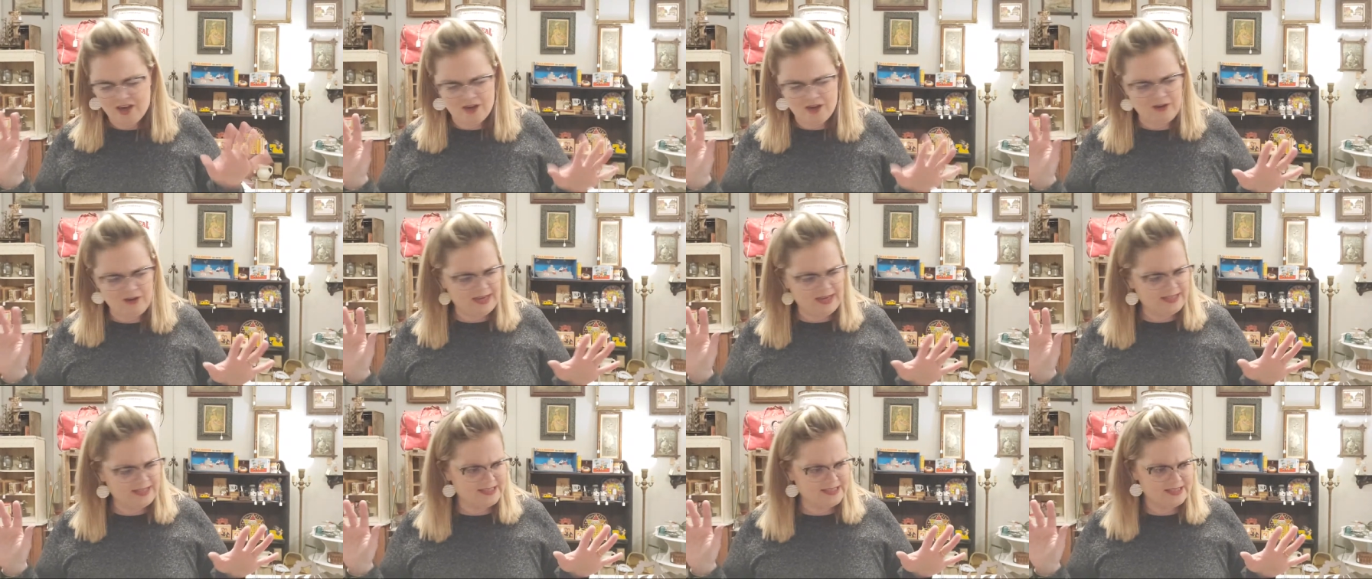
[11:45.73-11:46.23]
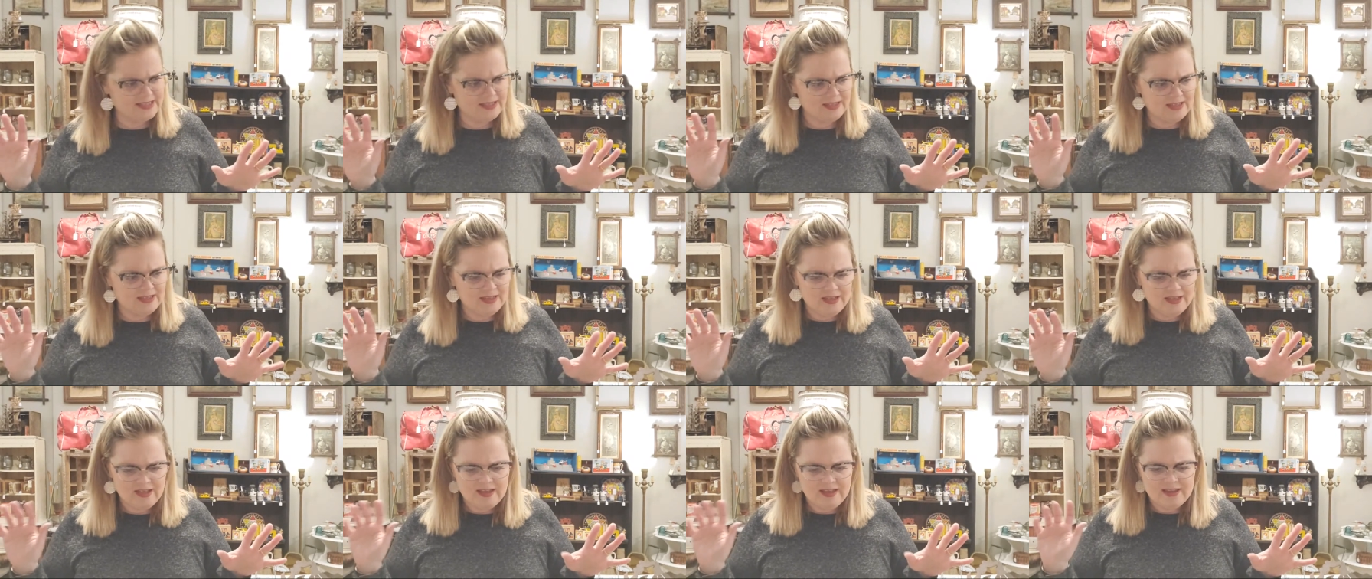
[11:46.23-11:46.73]
All right.
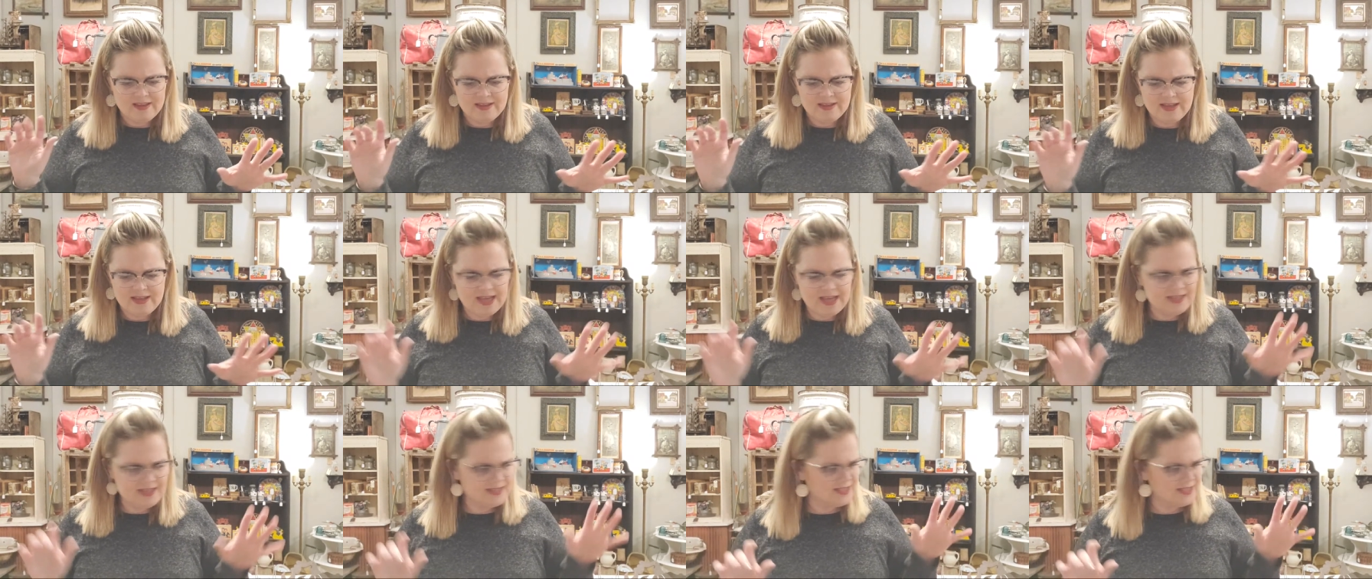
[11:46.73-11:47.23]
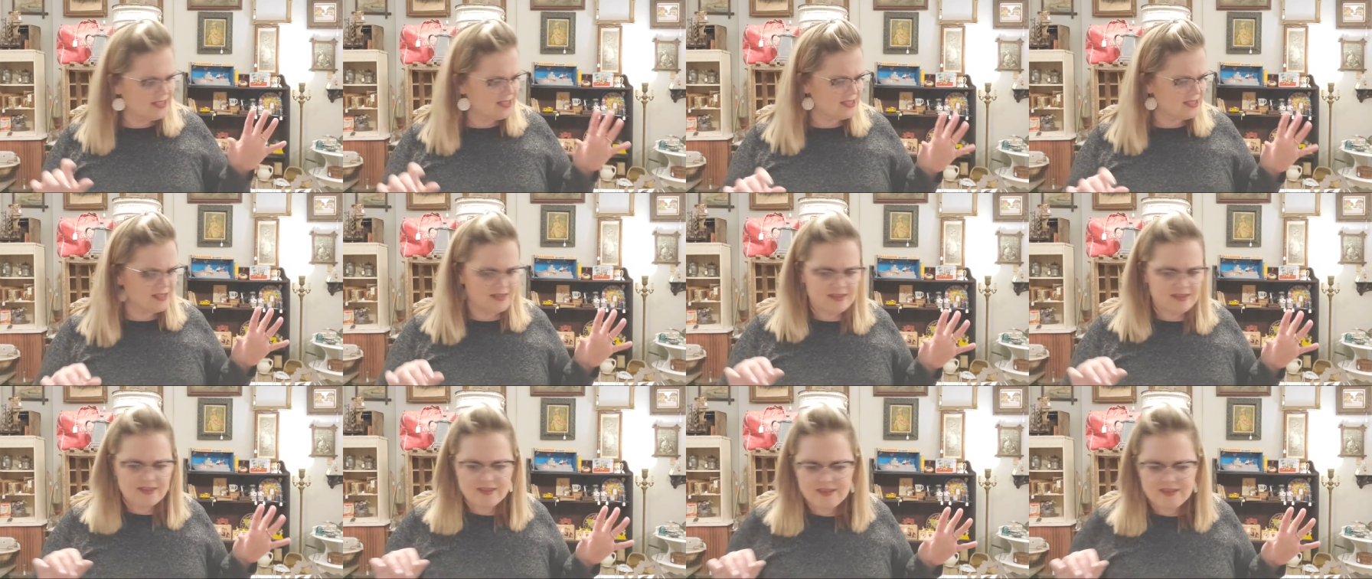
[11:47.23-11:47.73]
Next
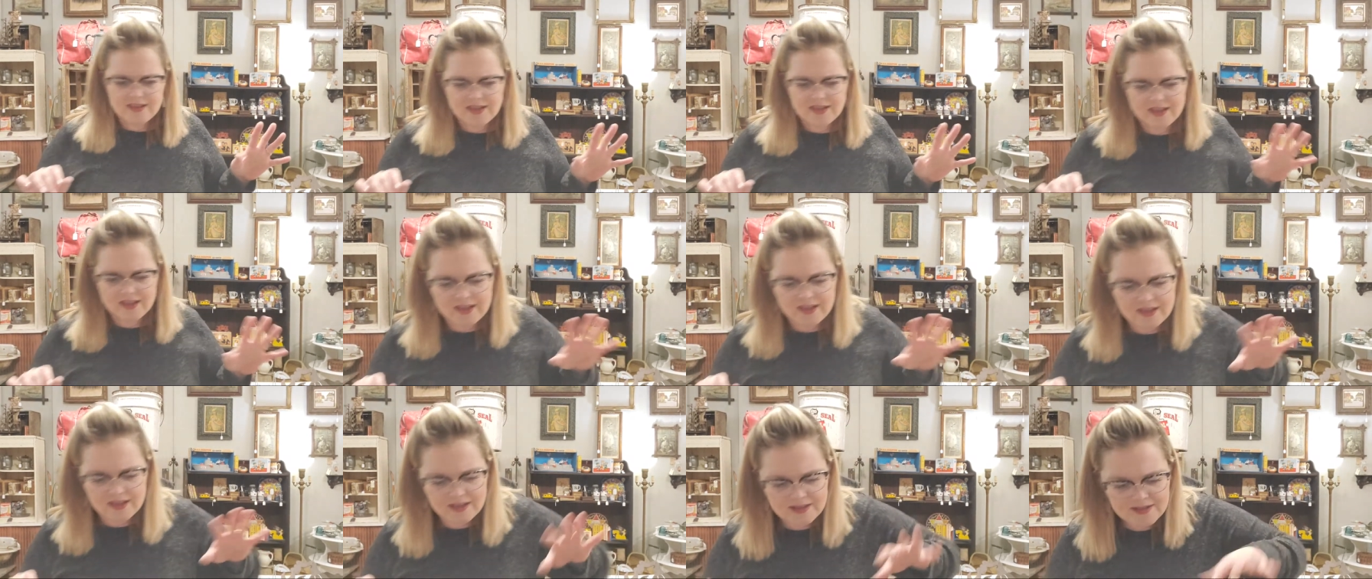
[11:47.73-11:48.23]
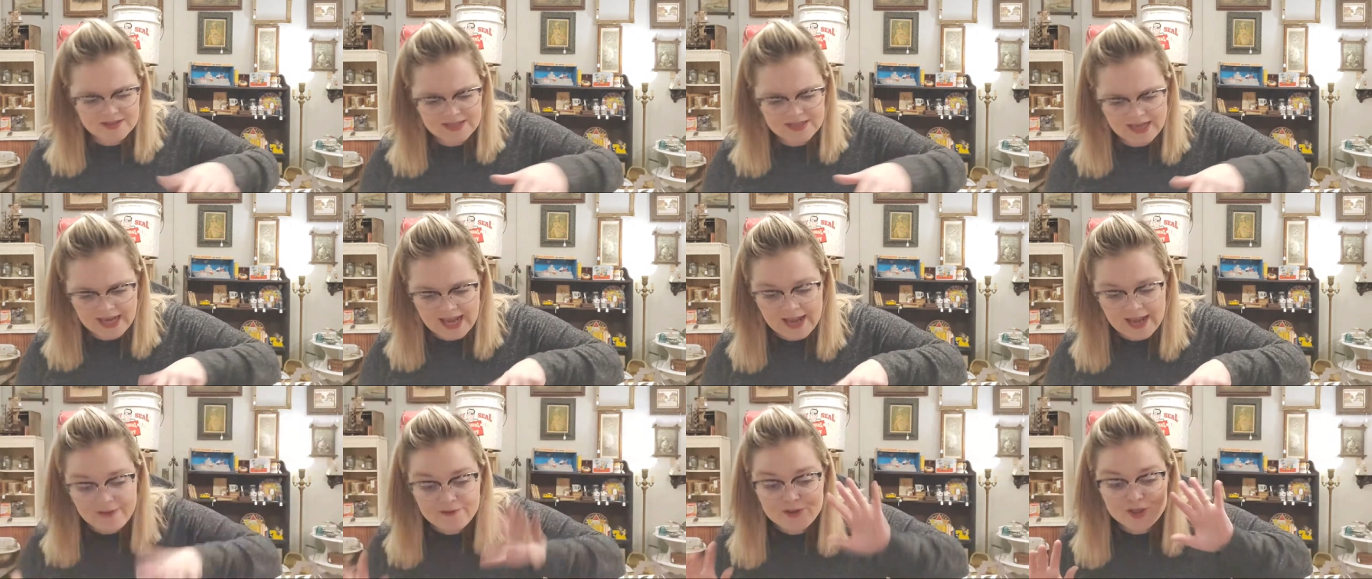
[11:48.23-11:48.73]
things, I
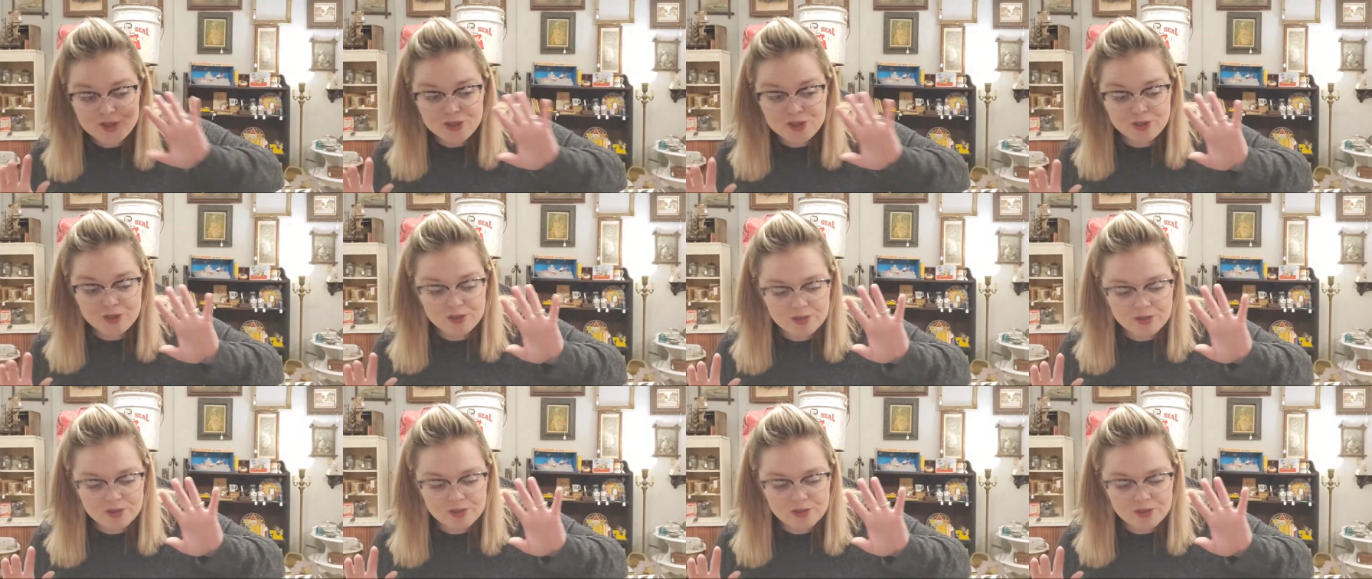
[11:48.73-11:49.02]
have,